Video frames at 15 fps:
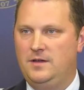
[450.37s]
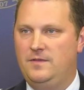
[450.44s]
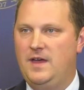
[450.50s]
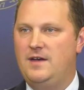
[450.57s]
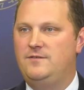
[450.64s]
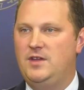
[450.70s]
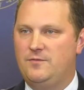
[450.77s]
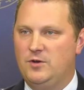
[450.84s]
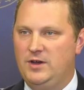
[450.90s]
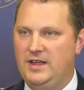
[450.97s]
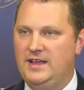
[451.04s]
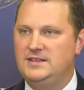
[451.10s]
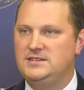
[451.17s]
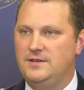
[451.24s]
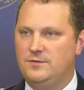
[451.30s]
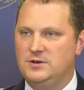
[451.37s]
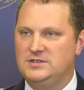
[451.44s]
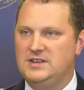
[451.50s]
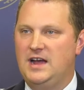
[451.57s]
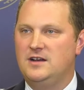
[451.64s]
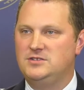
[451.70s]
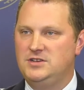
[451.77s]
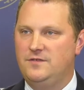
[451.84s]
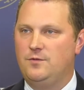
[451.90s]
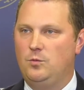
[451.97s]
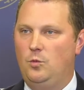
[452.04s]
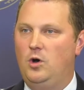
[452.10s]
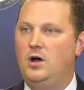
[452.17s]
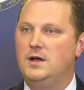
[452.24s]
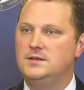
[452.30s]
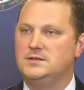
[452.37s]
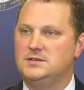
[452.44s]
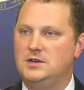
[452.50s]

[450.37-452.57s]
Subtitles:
They have different needs, different desires, different wants.